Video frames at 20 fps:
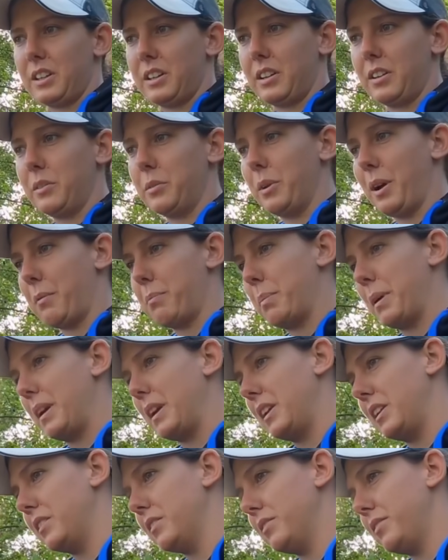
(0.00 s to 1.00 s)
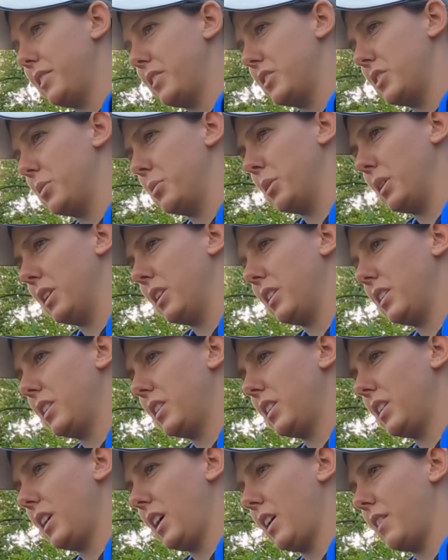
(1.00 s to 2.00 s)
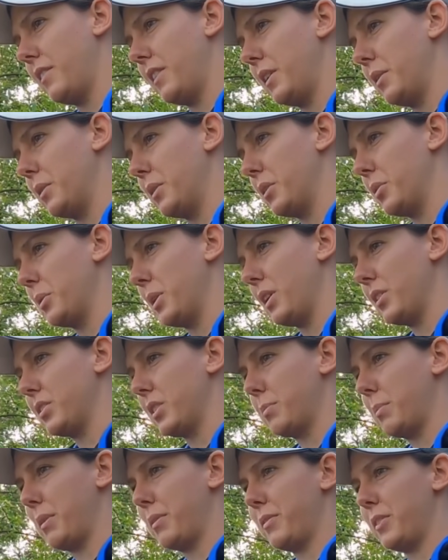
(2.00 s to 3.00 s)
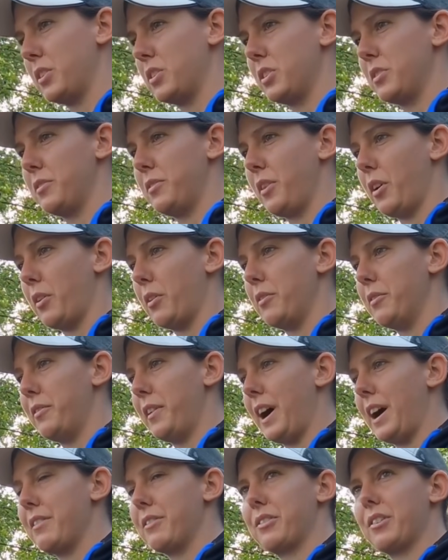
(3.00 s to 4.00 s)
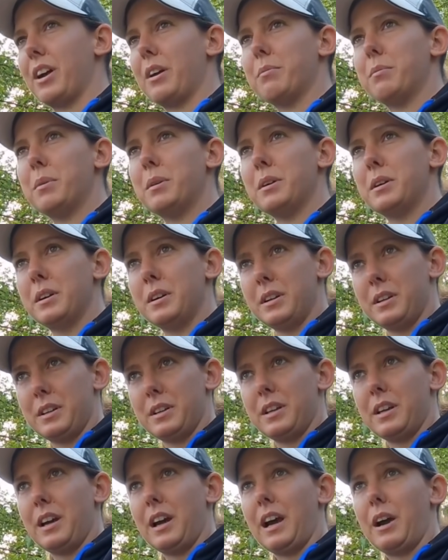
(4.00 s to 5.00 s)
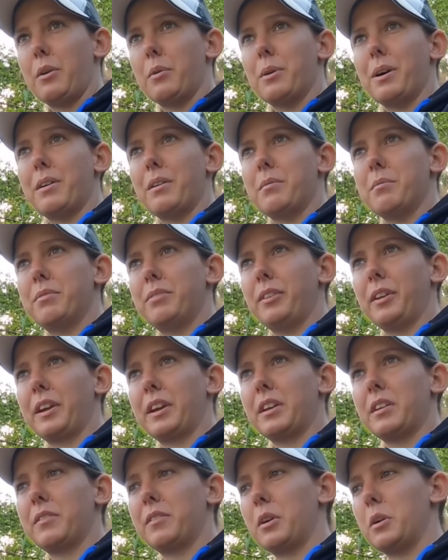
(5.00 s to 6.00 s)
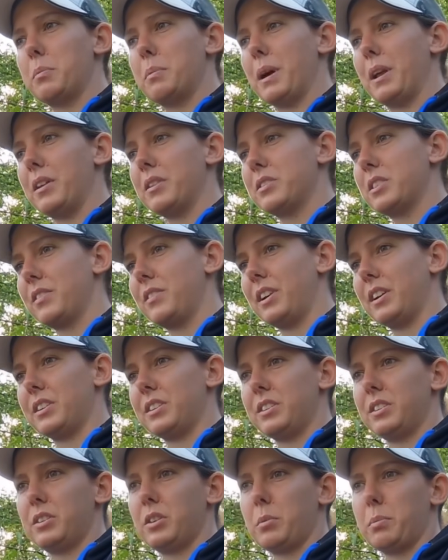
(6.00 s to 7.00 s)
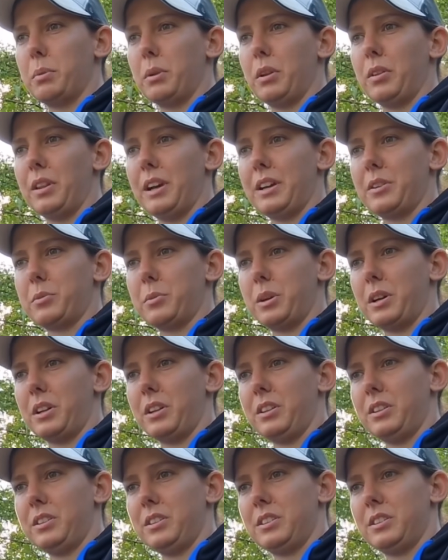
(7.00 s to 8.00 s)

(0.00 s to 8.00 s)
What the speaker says: And we have been fishing with heavier one as well, so I've been fishing 4 and 5 gram. Out where I'm flicking a few pellets, I've had a couple on that as well.